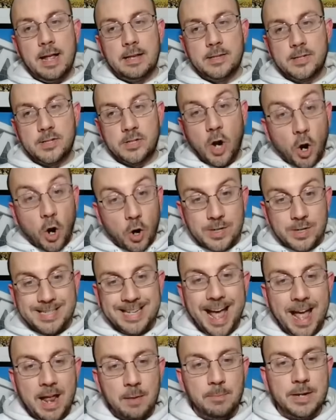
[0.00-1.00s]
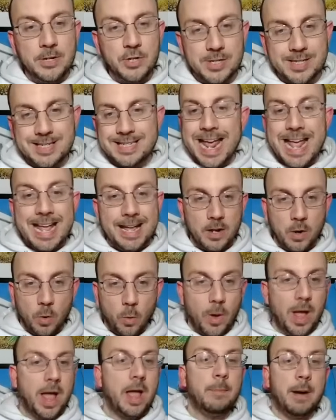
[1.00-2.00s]
stars can't be just taken
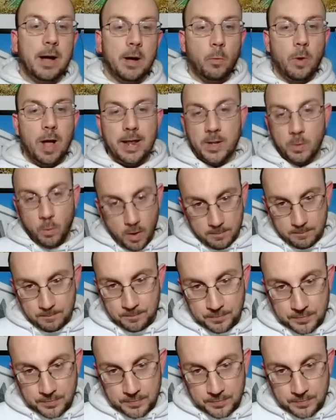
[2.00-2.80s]
away by anyone.